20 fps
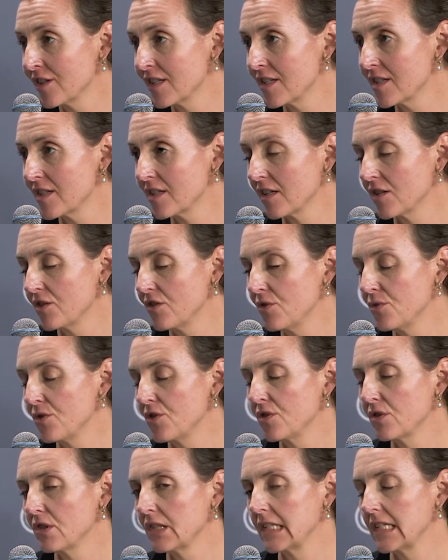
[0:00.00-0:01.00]
in this
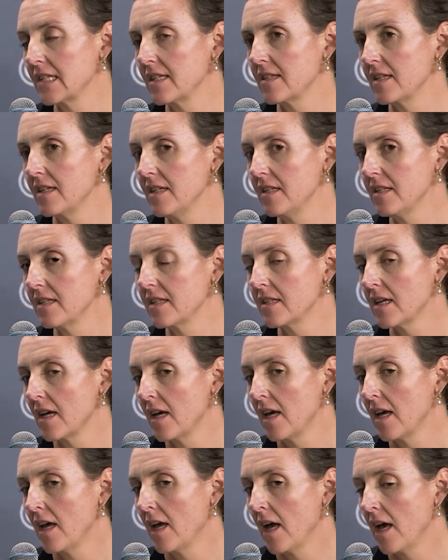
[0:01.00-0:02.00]
unusual disease.
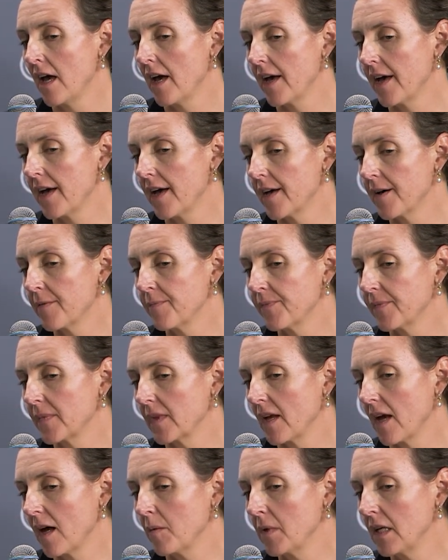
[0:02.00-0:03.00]

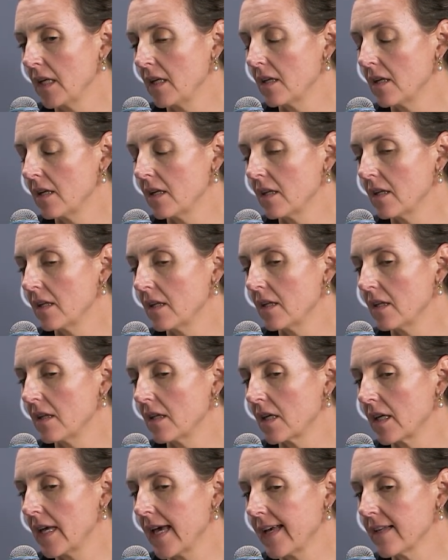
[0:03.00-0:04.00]
I mean,
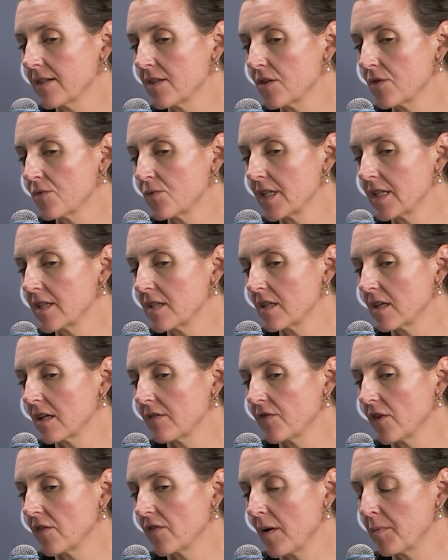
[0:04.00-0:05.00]
the cancer risk
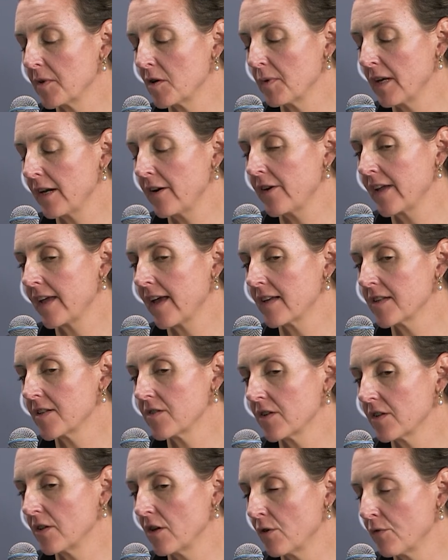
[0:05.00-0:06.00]
of hepatobiliary
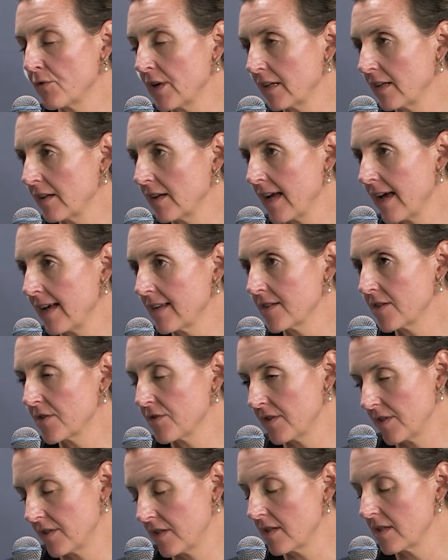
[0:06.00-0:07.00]
cancer and colorectal
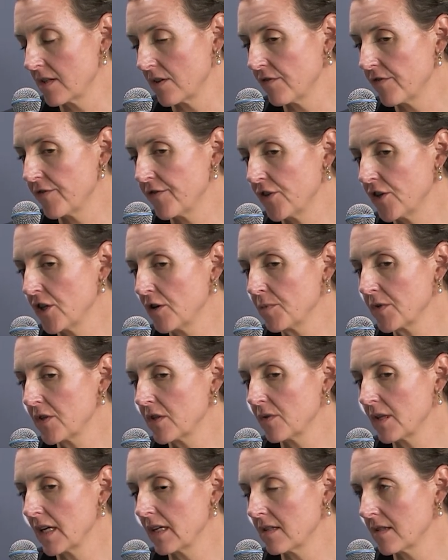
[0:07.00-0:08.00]
cancer is confirmed,
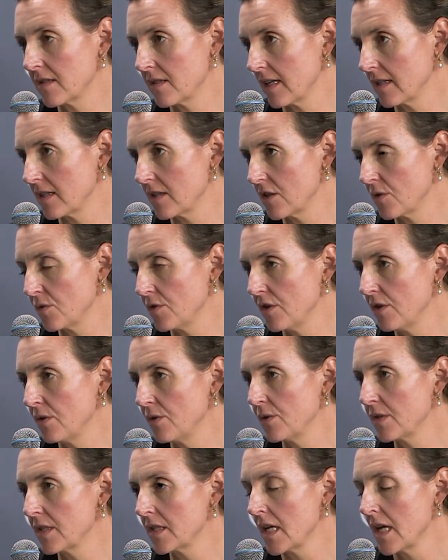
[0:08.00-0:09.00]
so that's no
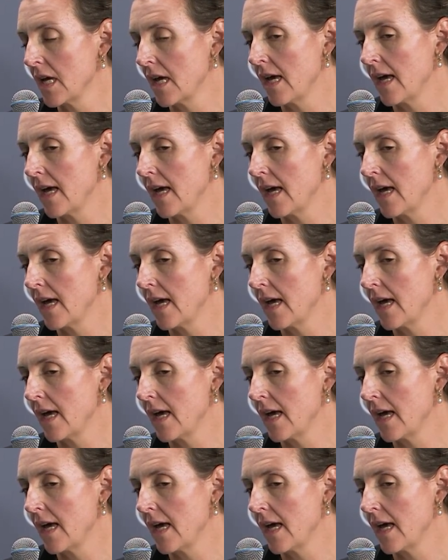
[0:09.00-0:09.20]
news.